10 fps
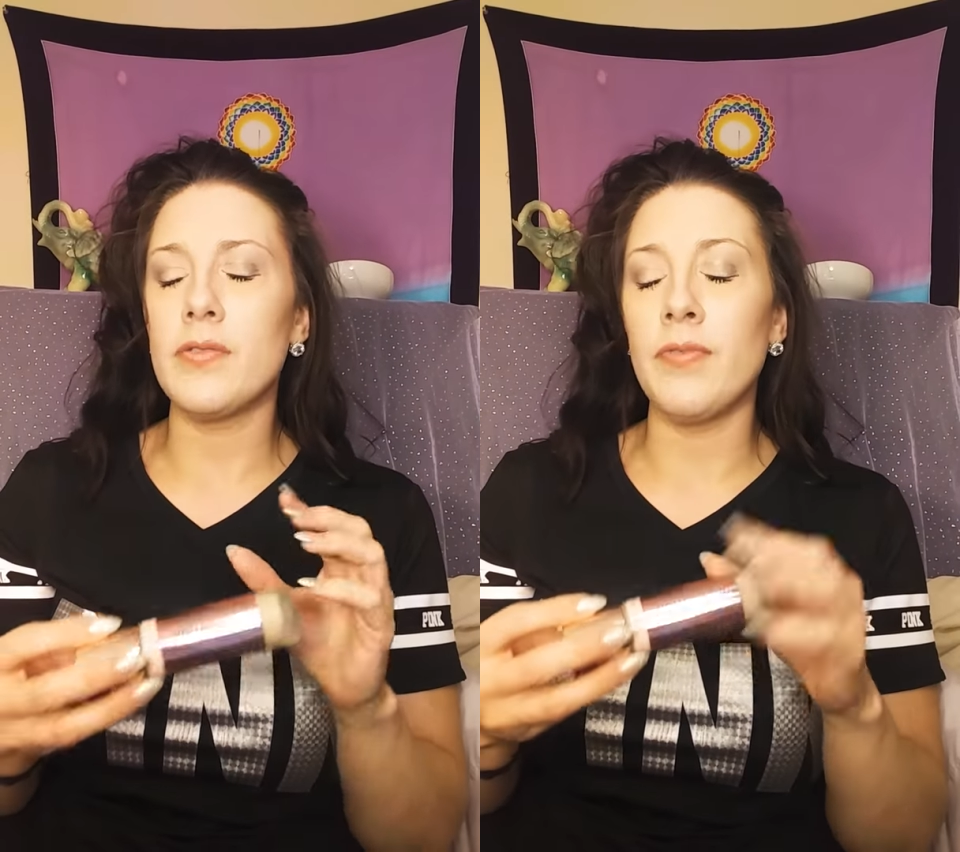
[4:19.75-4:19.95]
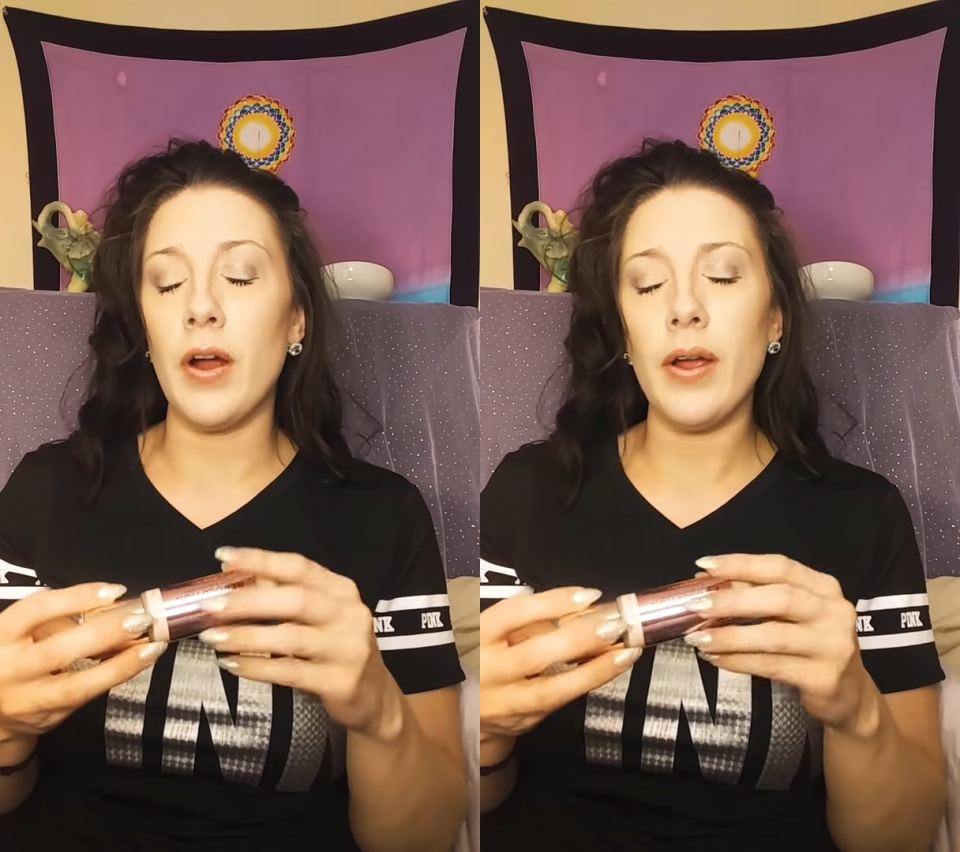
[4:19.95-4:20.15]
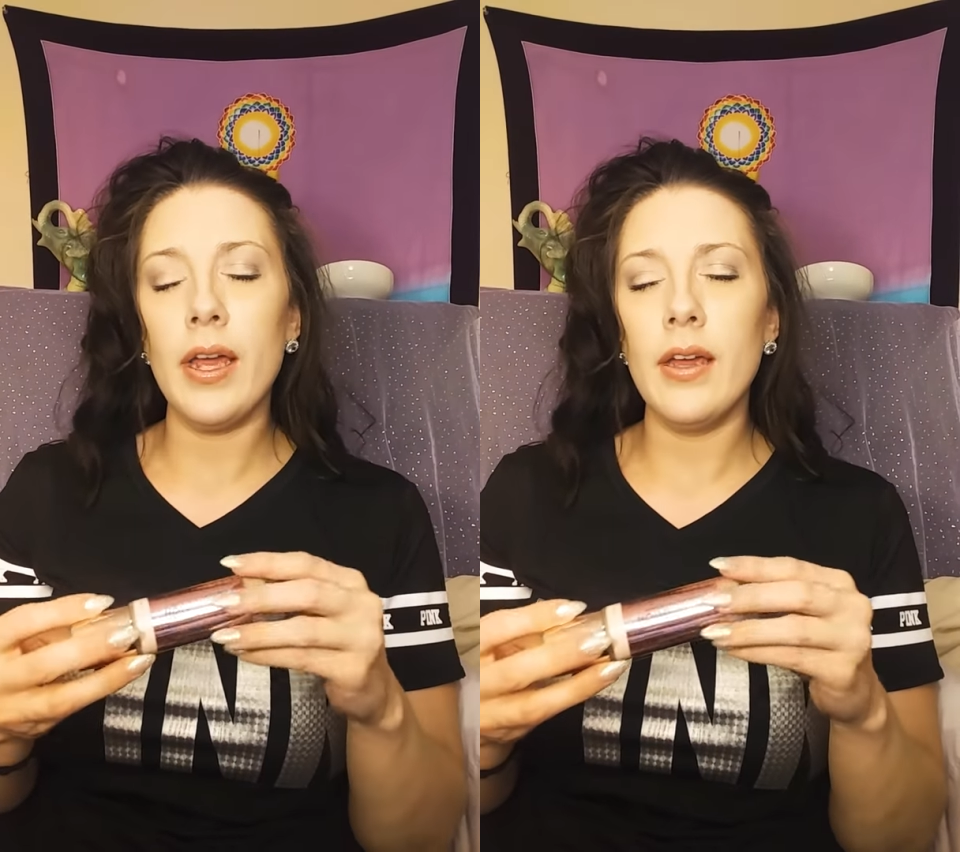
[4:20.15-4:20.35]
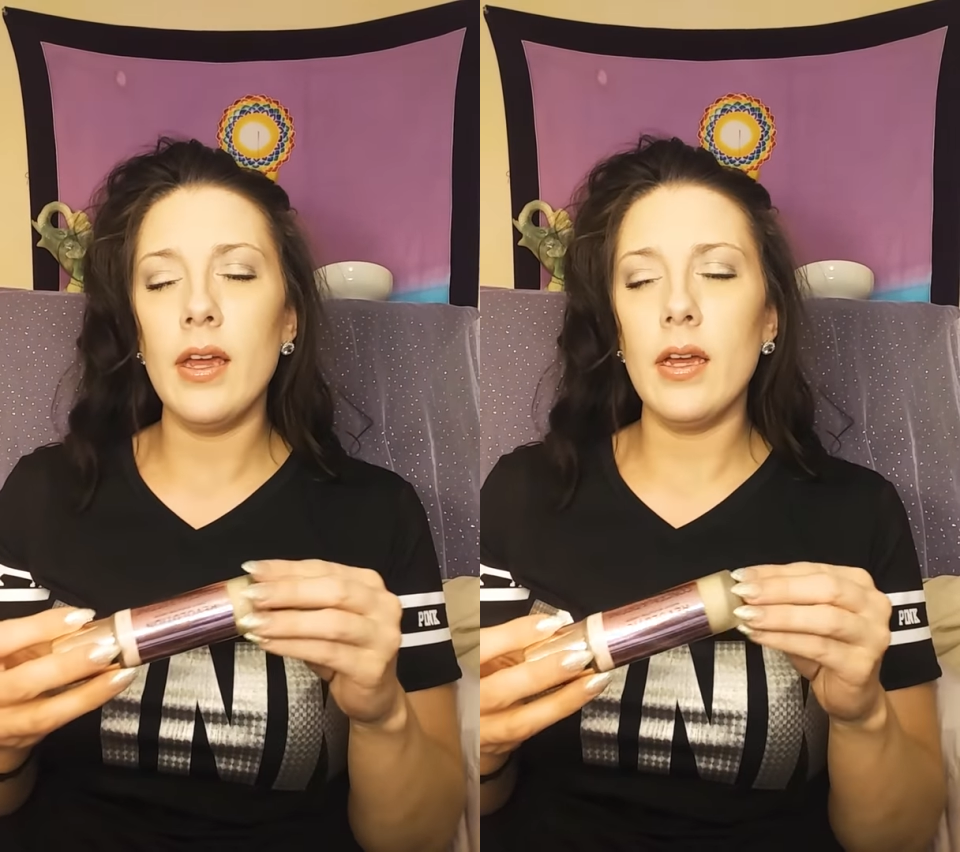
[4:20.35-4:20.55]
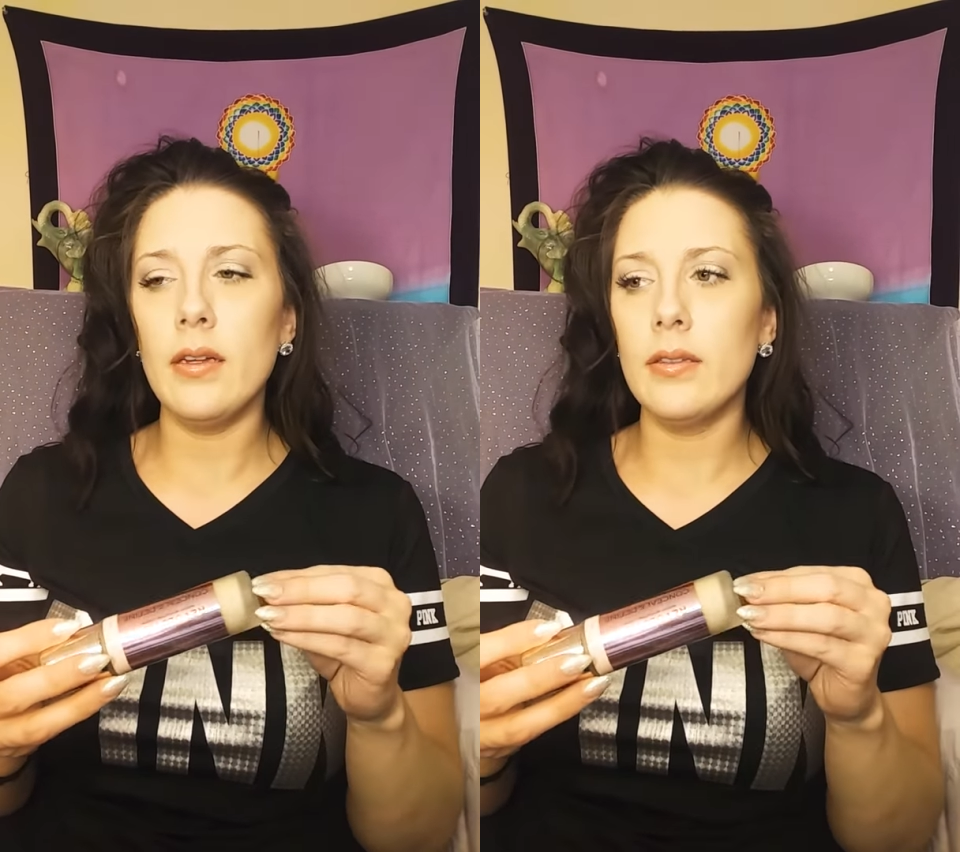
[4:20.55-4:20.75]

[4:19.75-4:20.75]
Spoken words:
very